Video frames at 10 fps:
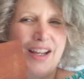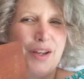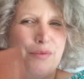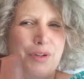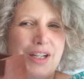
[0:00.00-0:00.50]

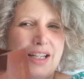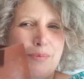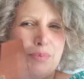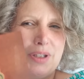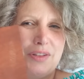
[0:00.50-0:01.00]
a really
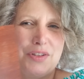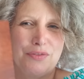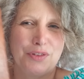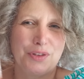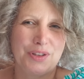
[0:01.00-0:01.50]

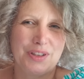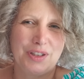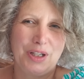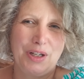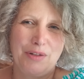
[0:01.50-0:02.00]
beautiful
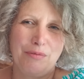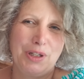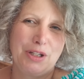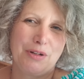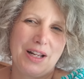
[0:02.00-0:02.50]

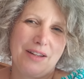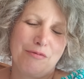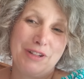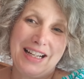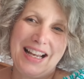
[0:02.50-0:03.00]
rec-
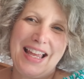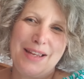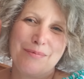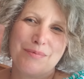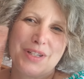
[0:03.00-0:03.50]

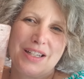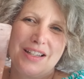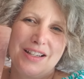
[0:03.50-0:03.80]
reclaimed